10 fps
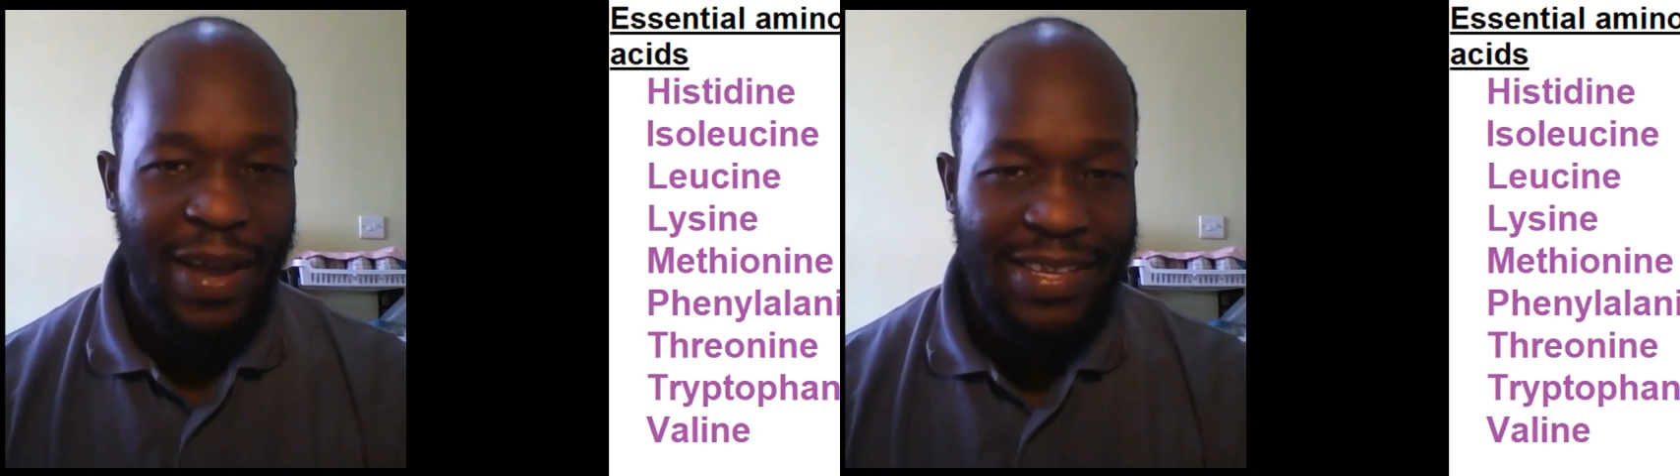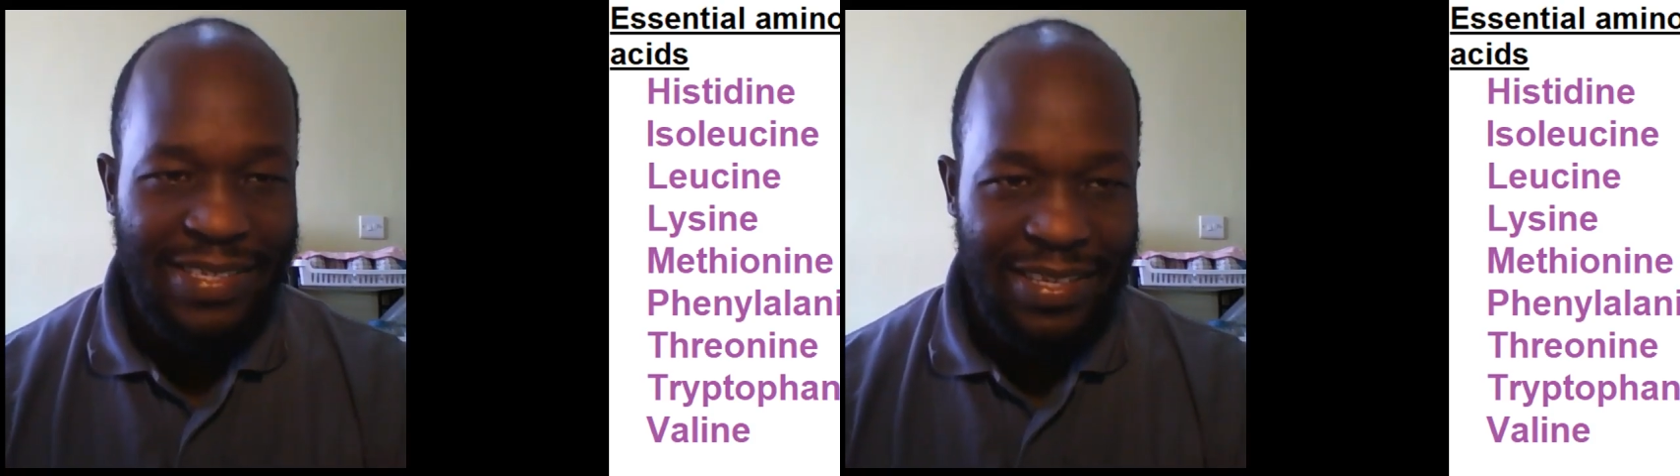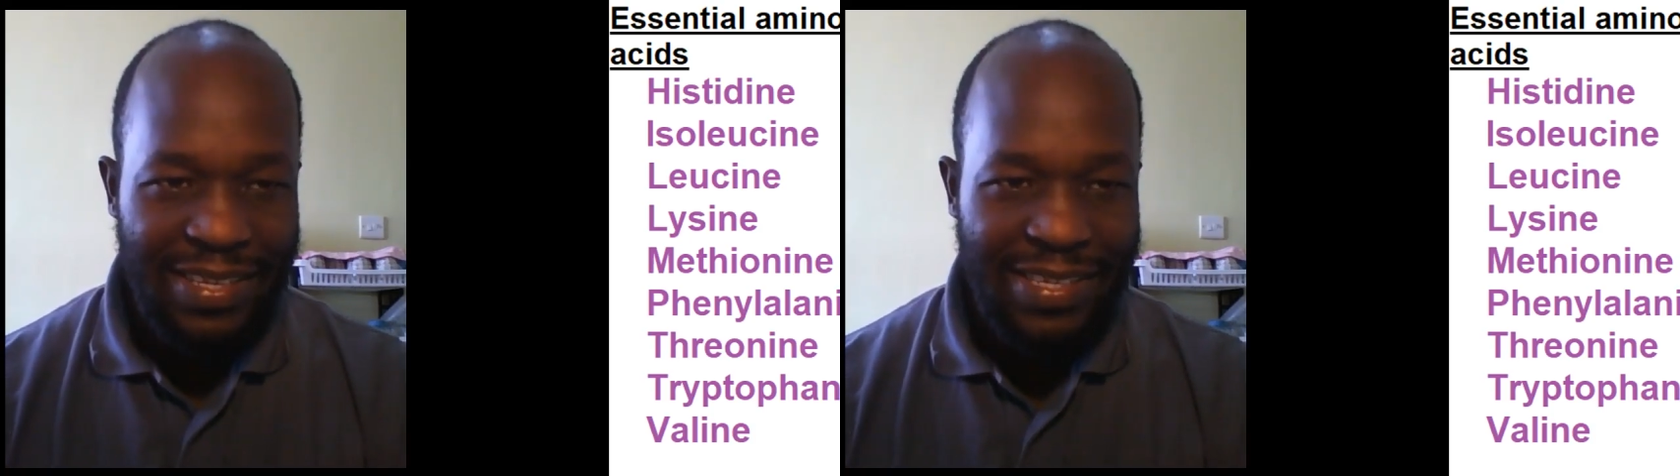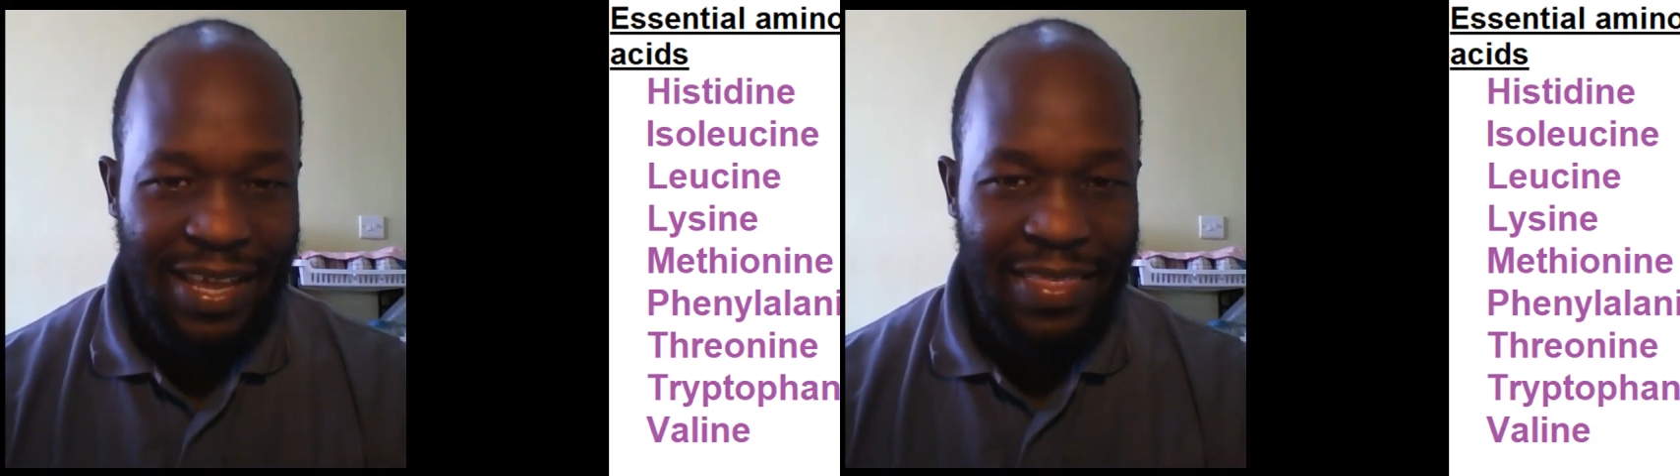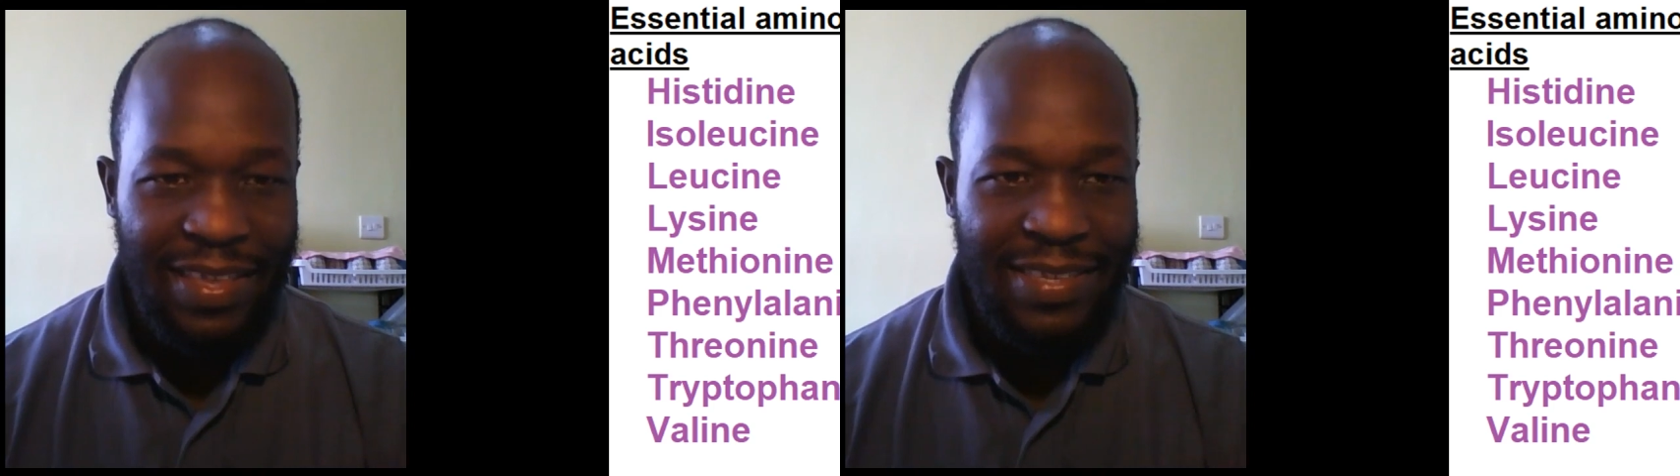acids
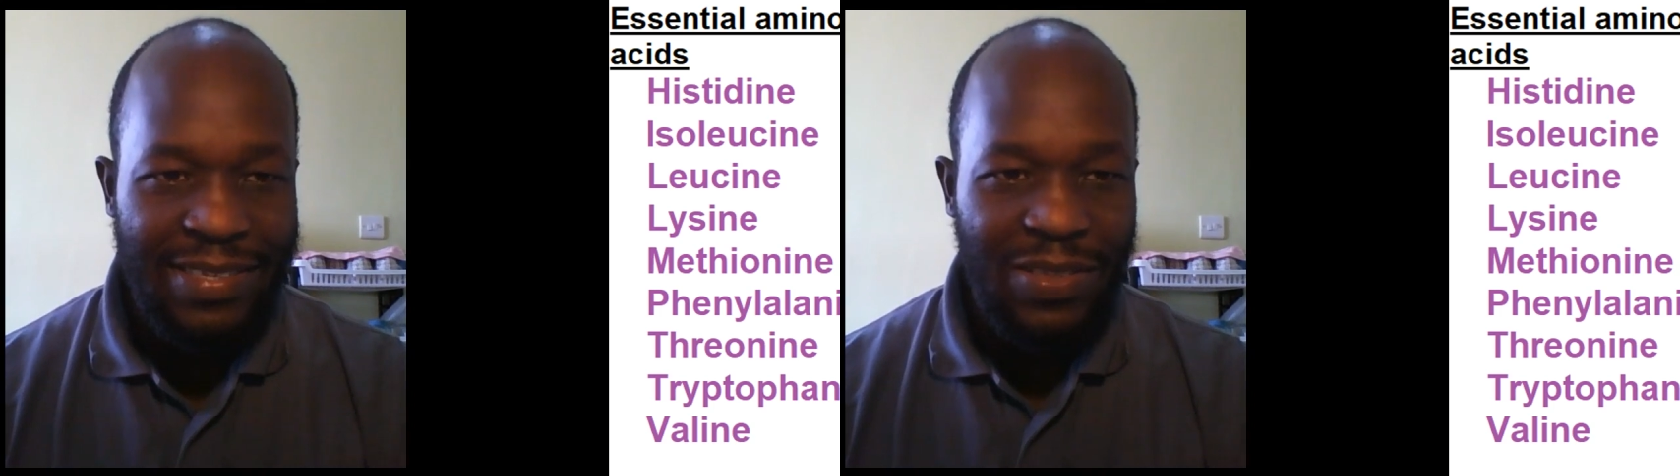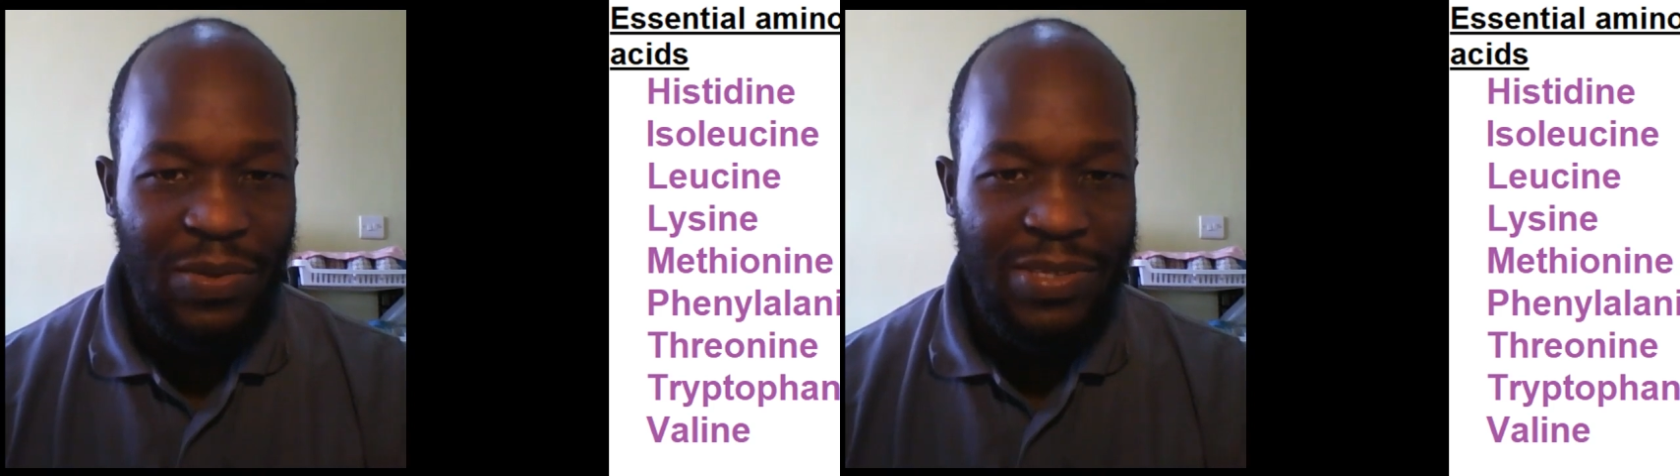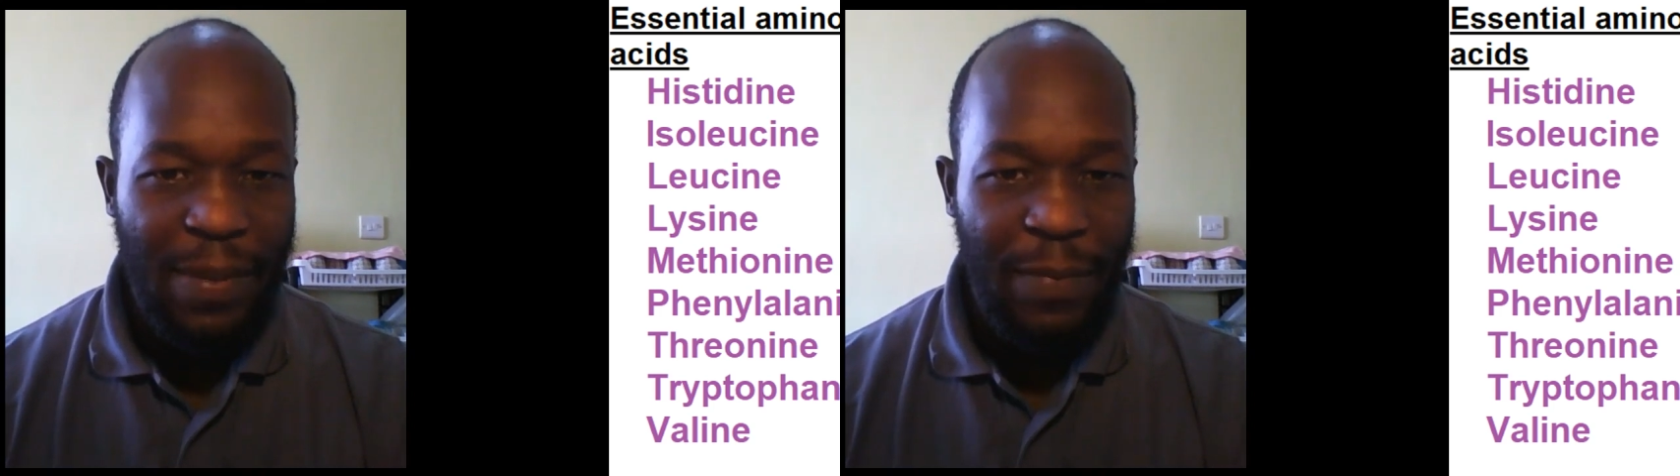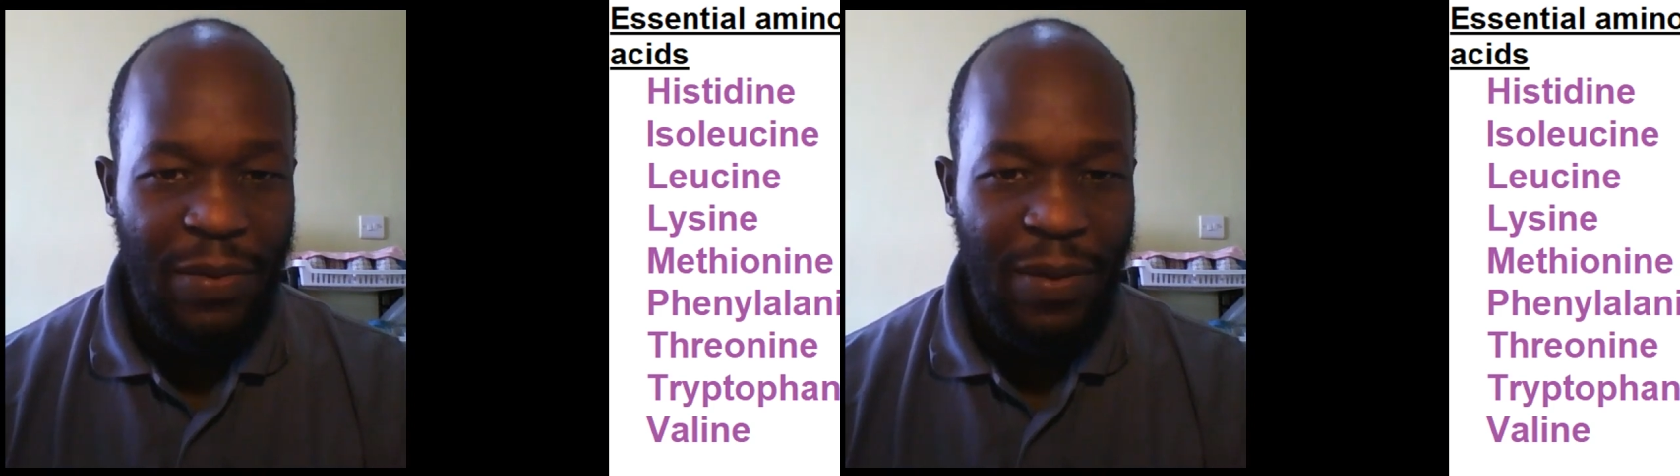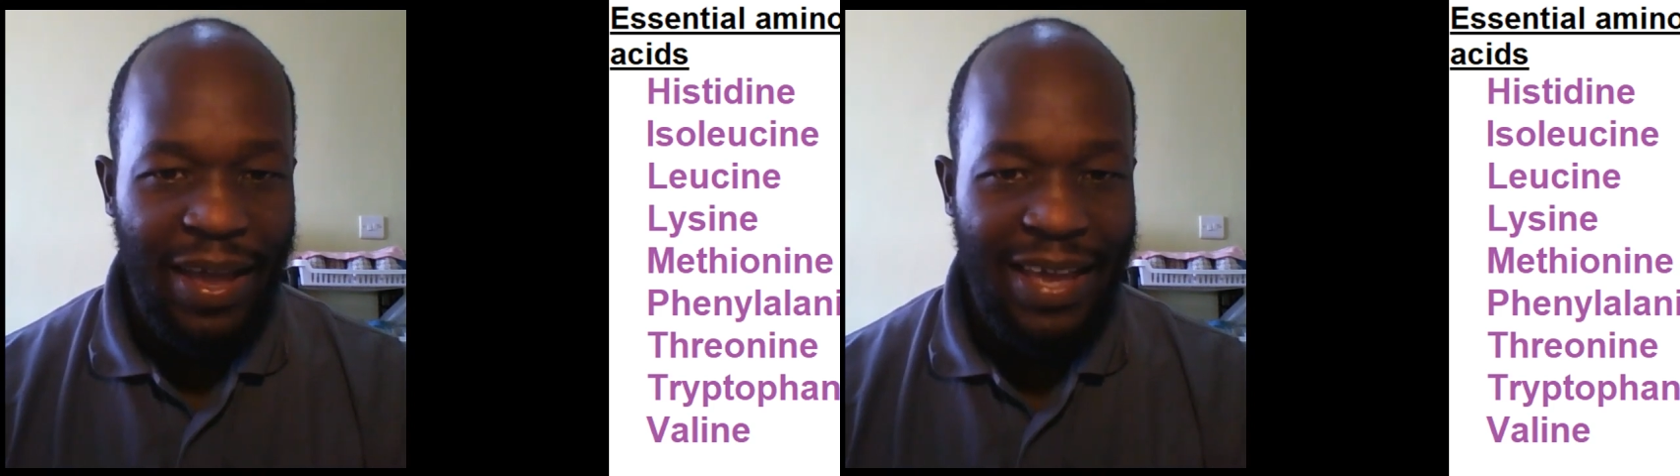are those
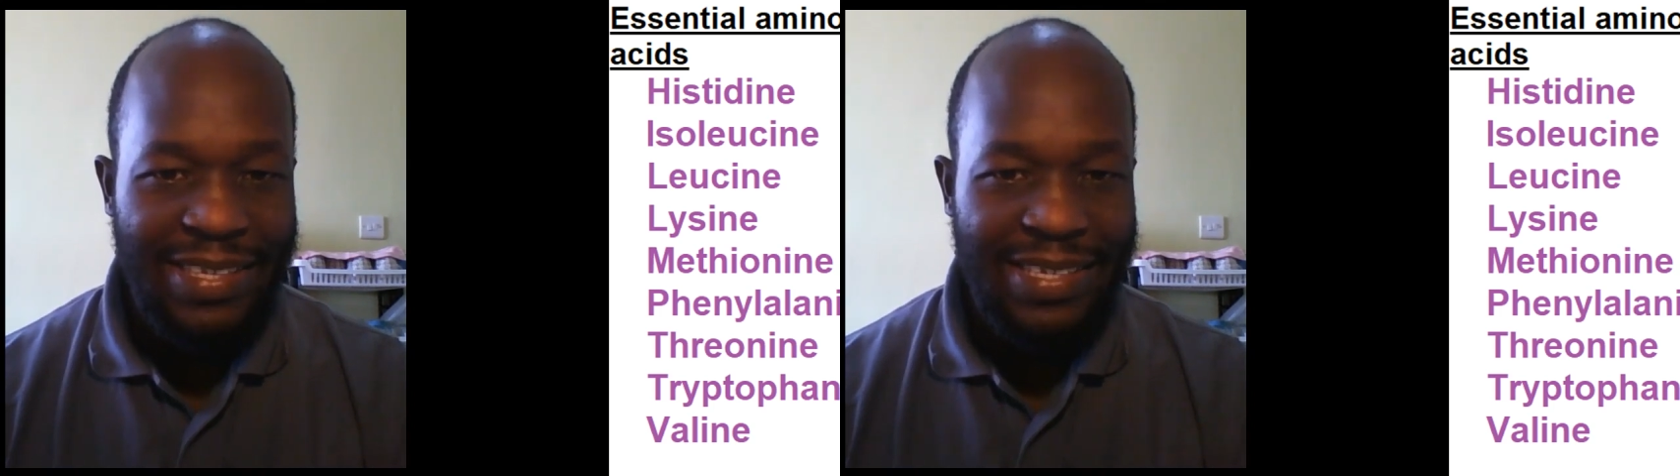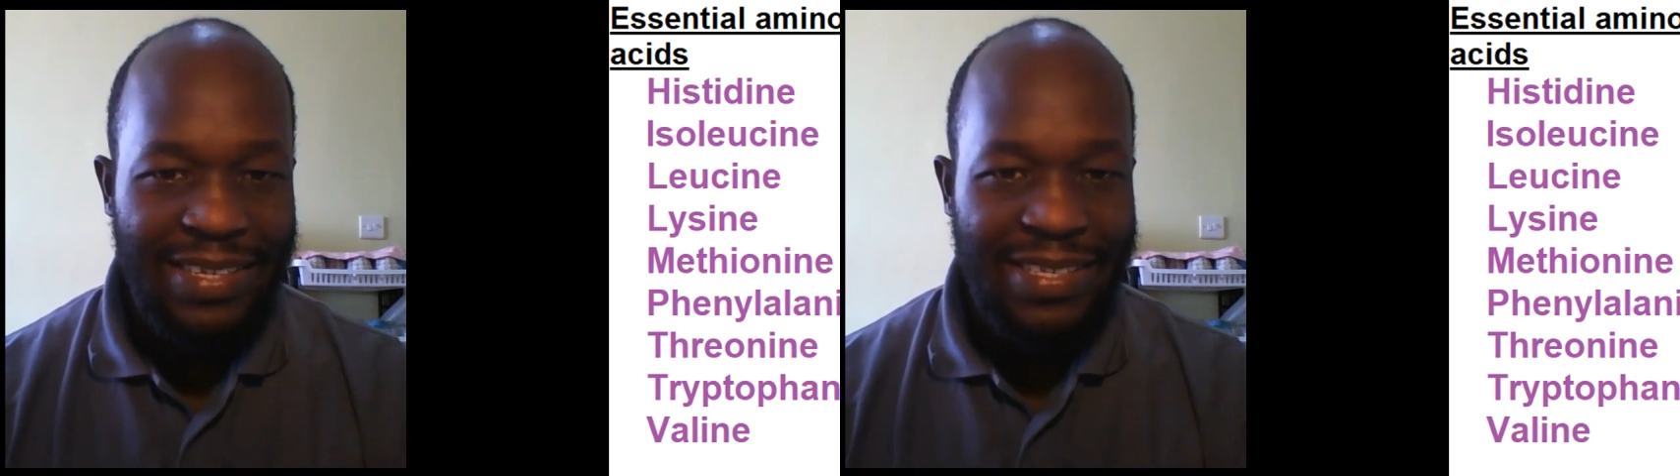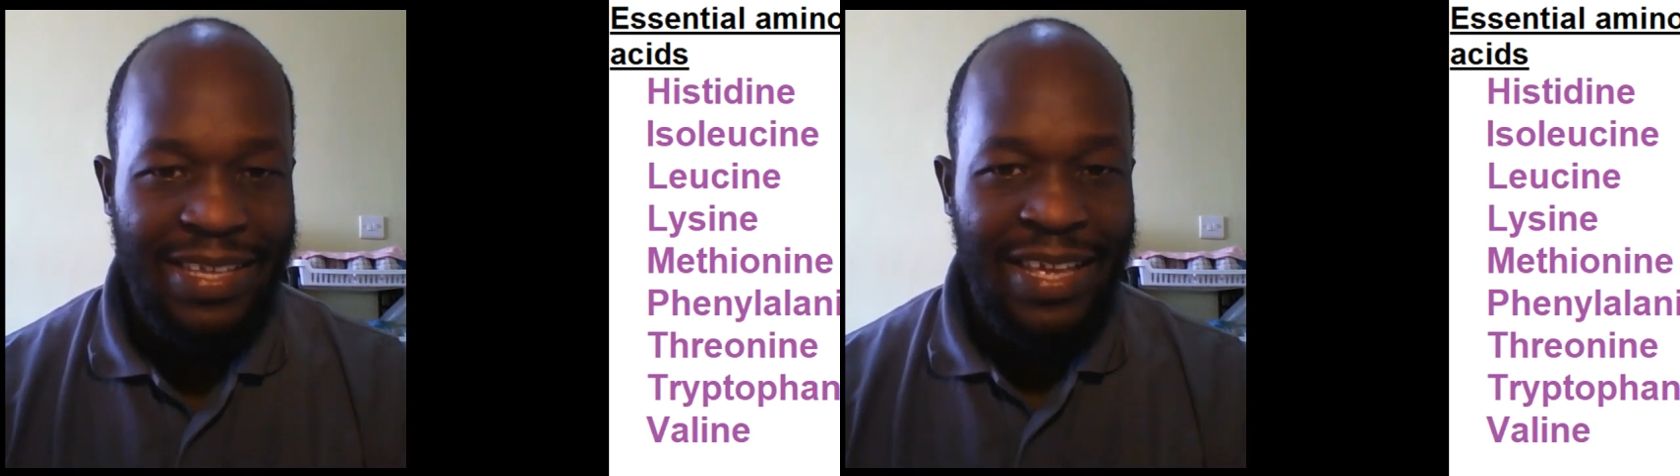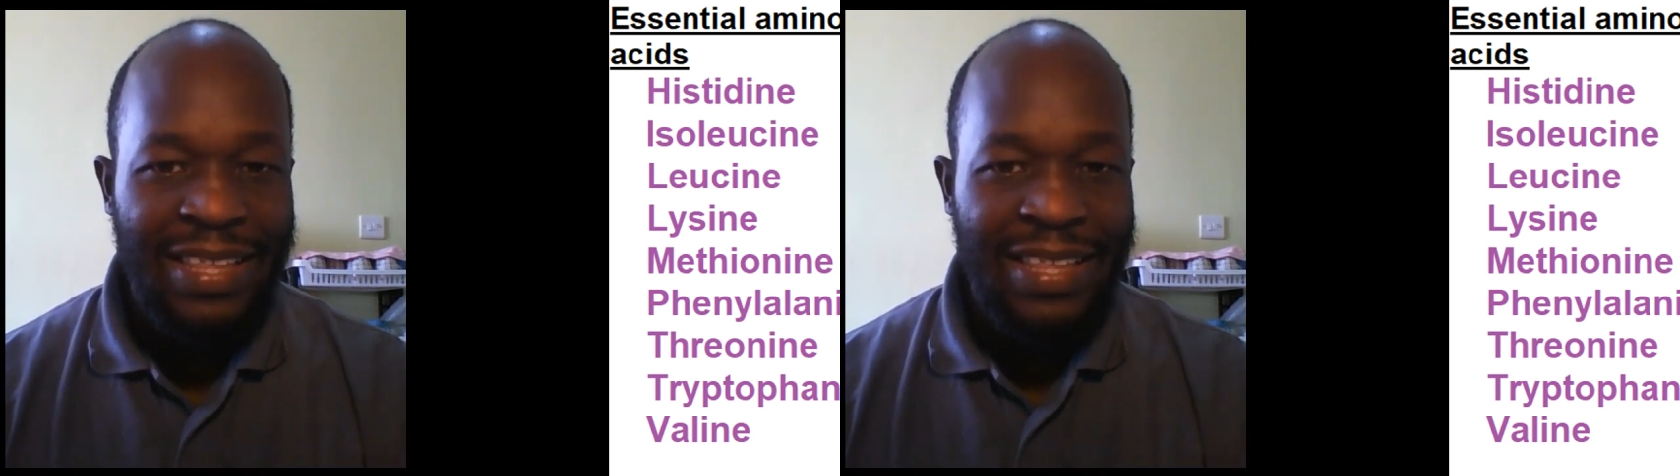amino acids